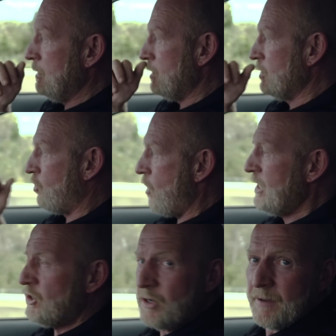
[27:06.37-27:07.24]
So it's
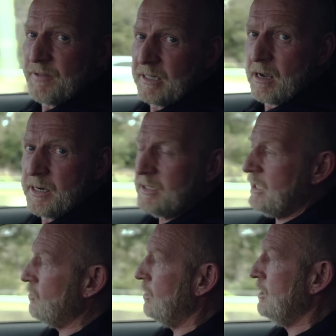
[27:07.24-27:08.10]
great to have that kind of
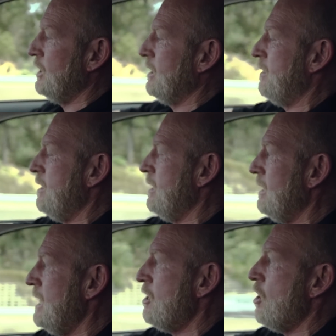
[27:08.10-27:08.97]
technology. And I
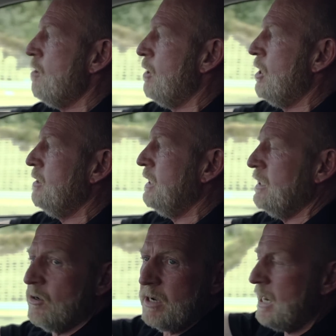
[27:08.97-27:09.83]
think Eco Mode
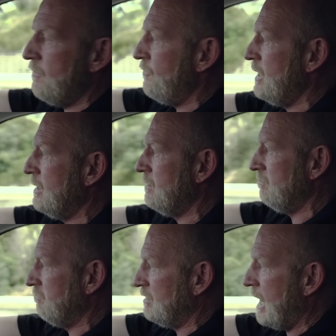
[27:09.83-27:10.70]
in your
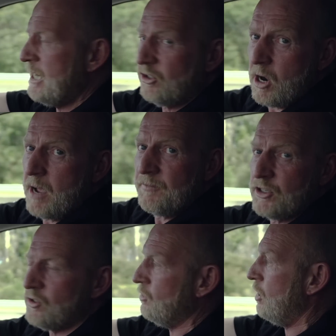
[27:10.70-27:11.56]
everyday driving
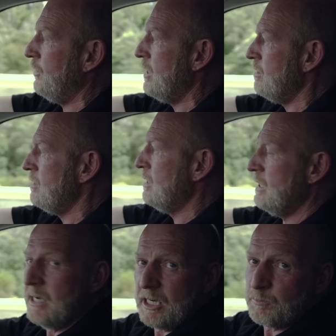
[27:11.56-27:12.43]
scenario
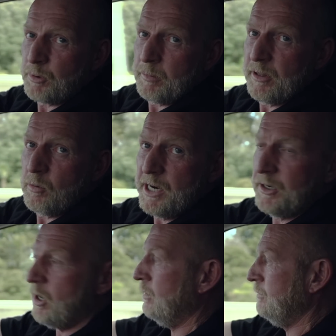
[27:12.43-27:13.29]
is probably the way
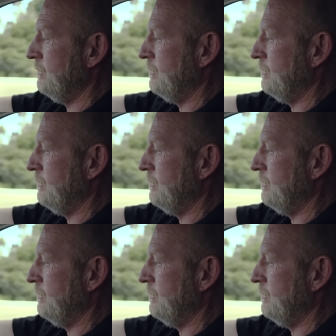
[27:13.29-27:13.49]
to go.